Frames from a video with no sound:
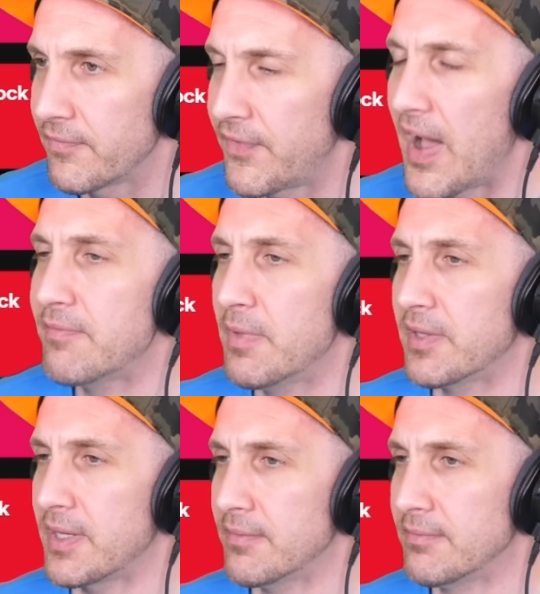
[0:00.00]
5
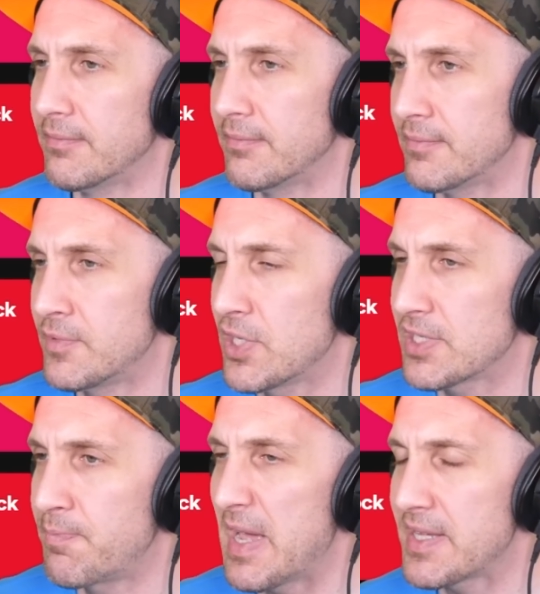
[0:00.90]
million.
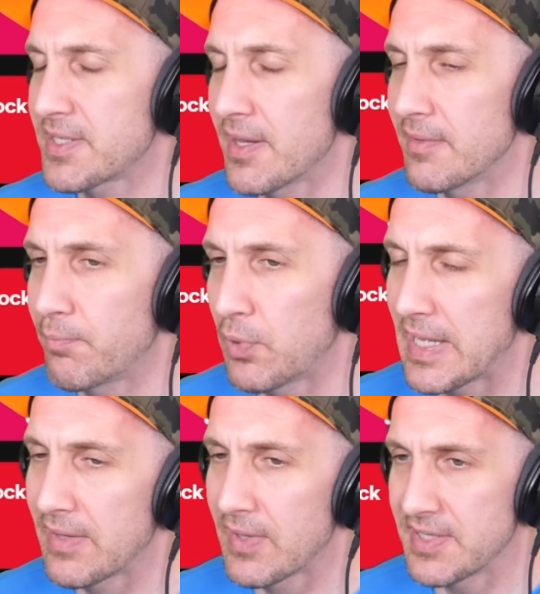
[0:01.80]
Just based on
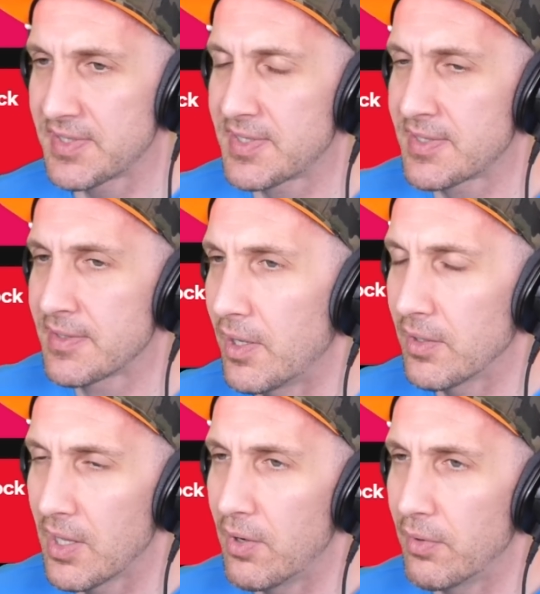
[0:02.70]
playlists
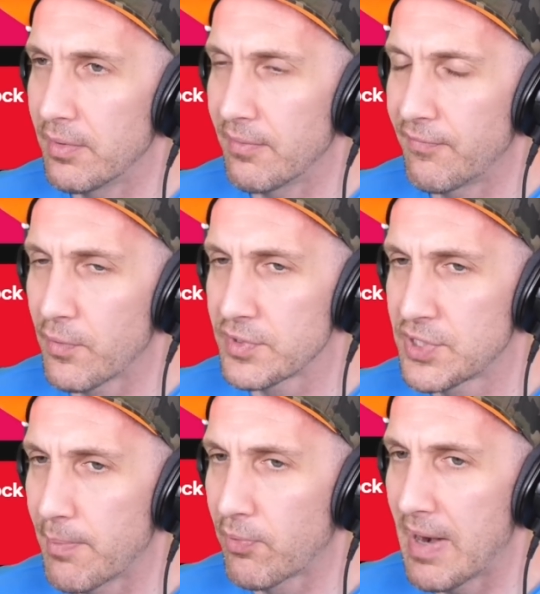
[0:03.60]
alone for
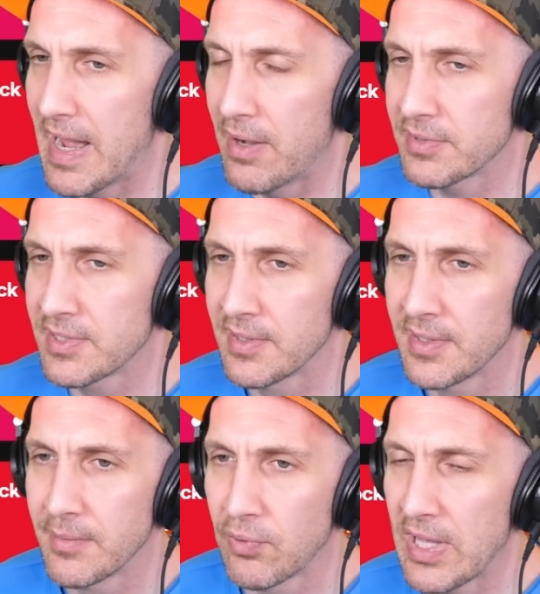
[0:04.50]
Jump Around.
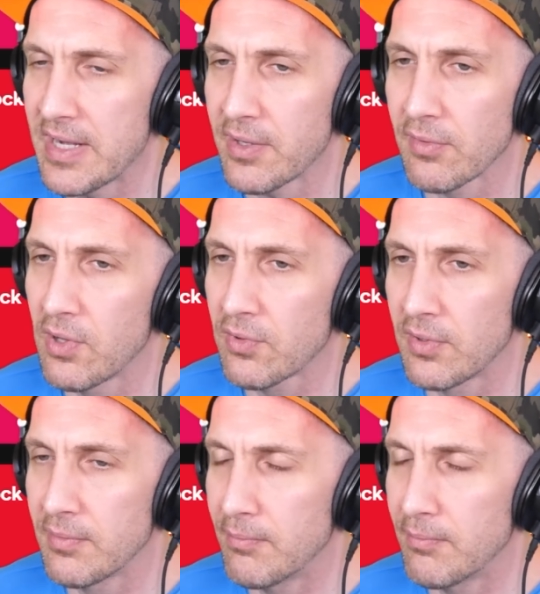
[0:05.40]
Playing at your local